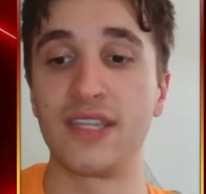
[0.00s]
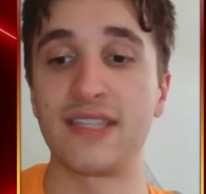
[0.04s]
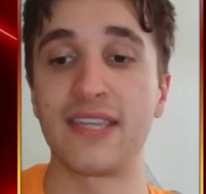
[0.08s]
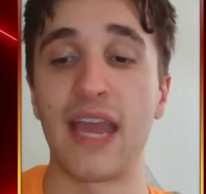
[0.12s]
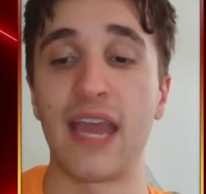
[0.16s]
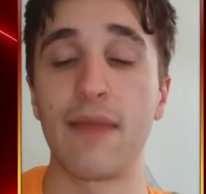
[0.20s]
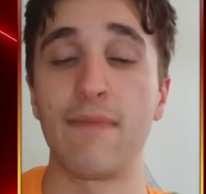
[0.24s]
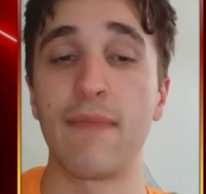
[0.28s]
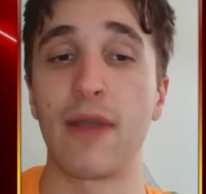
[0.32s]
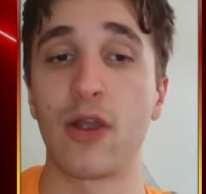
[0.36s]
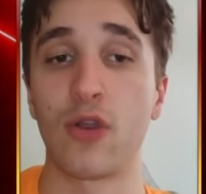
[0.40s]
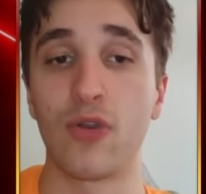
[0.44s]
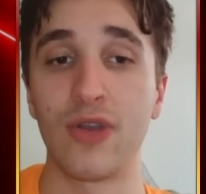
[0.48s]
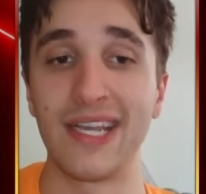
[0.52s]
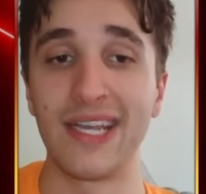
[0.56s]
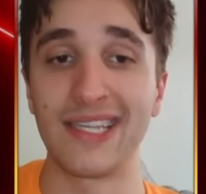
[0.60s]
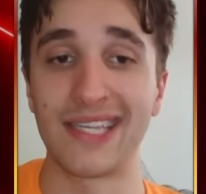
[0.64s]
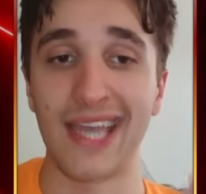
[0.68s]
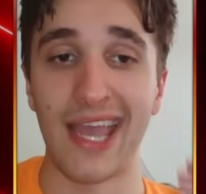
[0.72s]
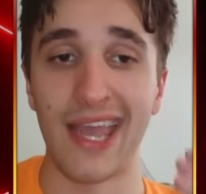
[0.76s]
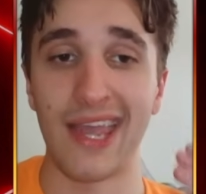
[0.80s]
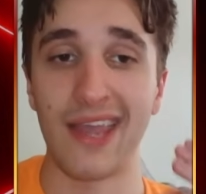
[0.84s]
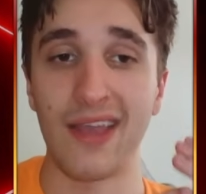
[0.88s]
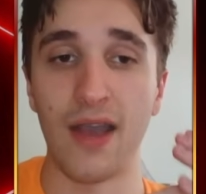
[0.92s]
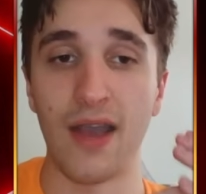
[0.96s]
Sam Merrill
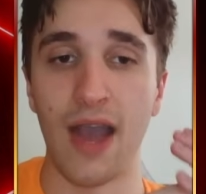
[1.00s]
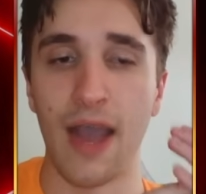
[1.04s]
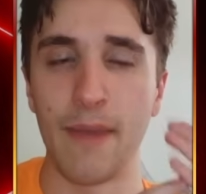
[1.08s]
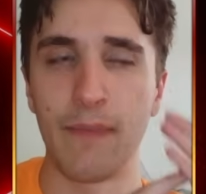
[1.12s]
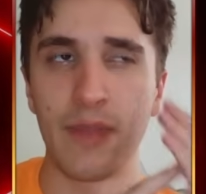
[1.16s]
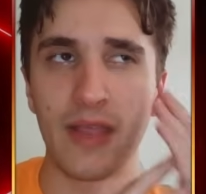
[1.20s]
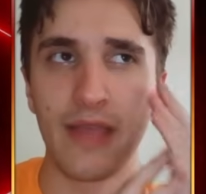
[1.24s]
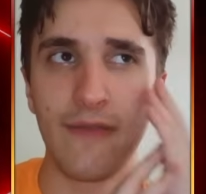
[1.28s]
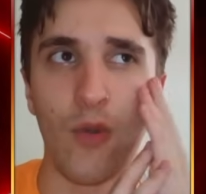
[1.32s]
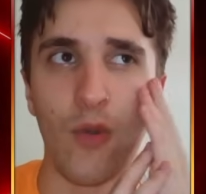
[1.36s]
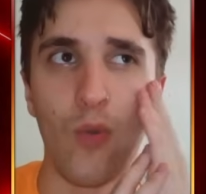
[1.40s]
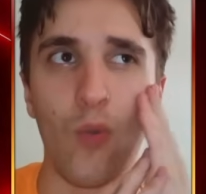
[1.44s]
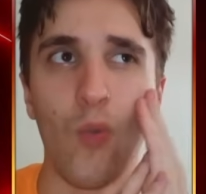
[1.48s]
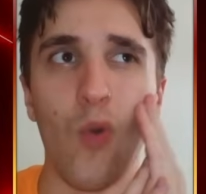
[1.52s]
is I believe a